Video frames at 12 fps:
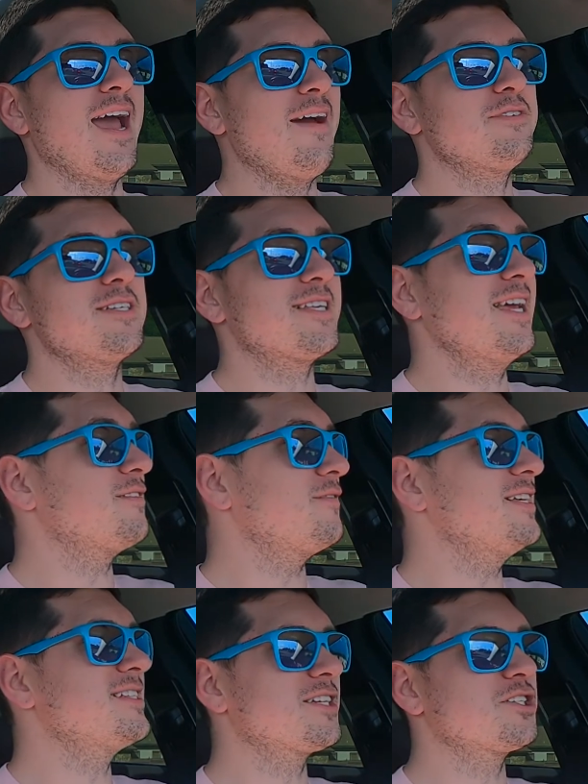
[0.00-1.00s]
I have to say, the
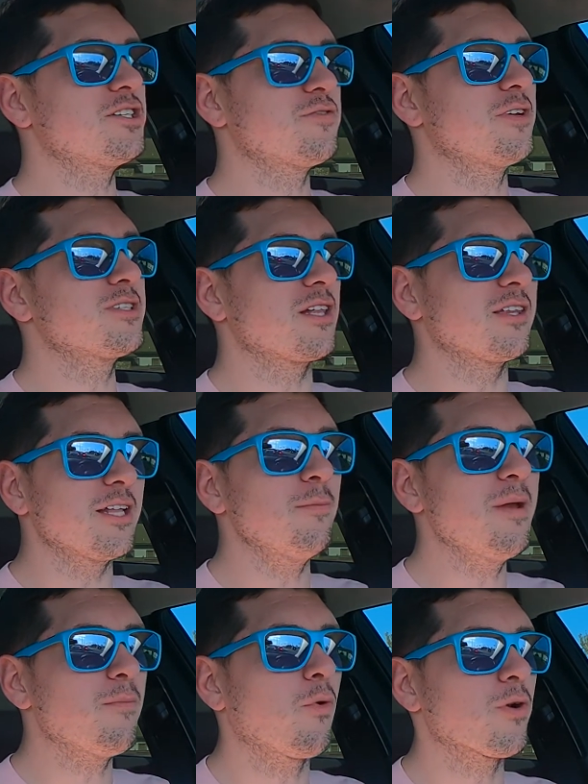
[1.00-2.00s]
V six just feels a little
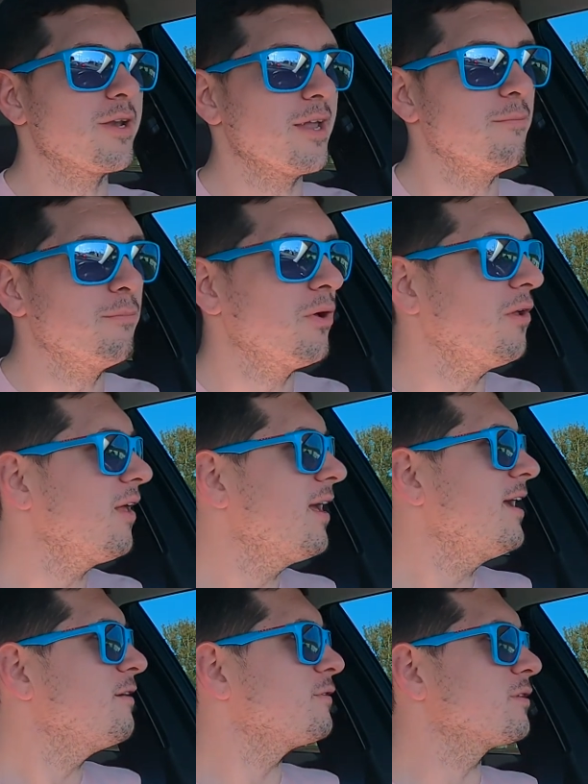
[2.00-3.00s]
bit more nimble,
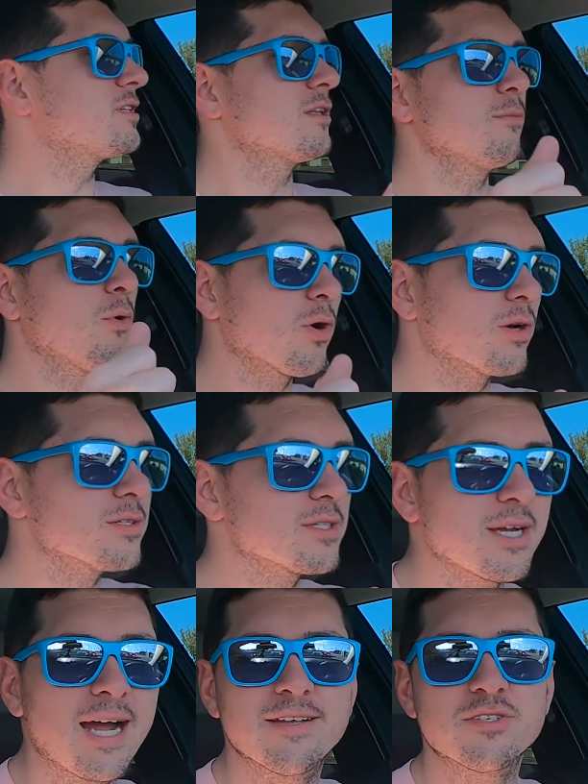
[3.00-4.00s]
feels a little more
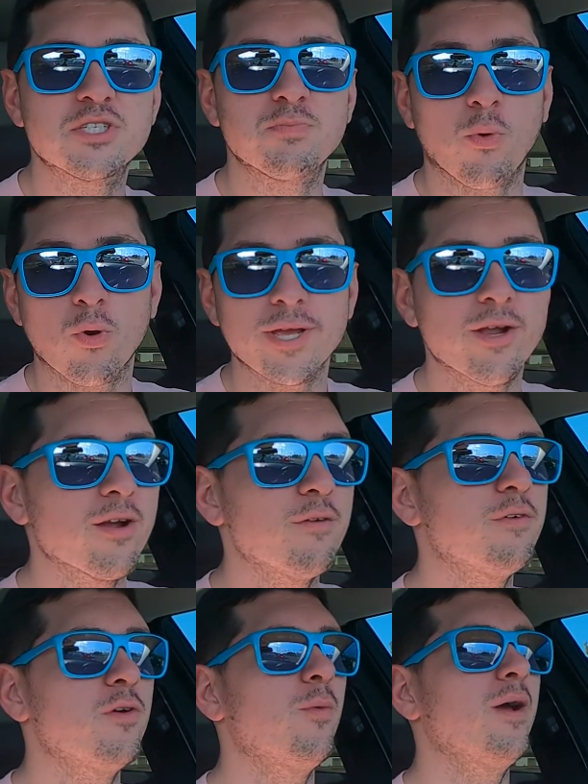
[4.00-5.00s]
kind of sportier,
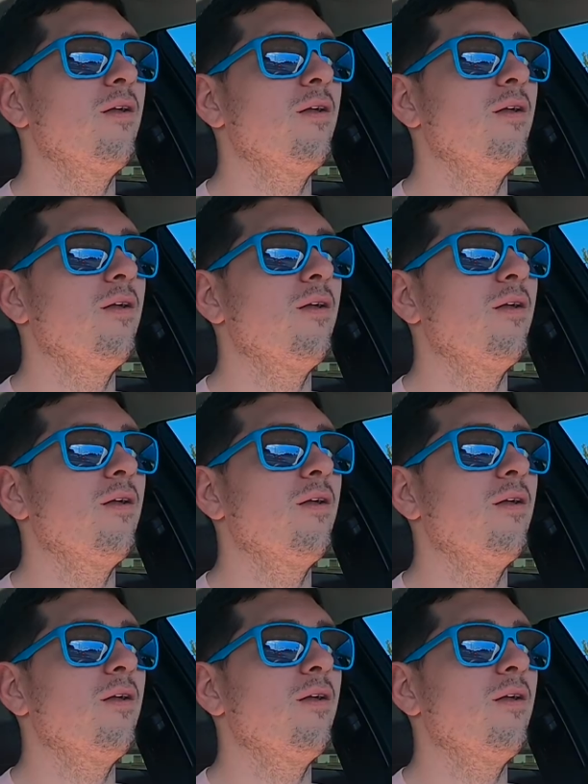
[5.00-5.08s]
if you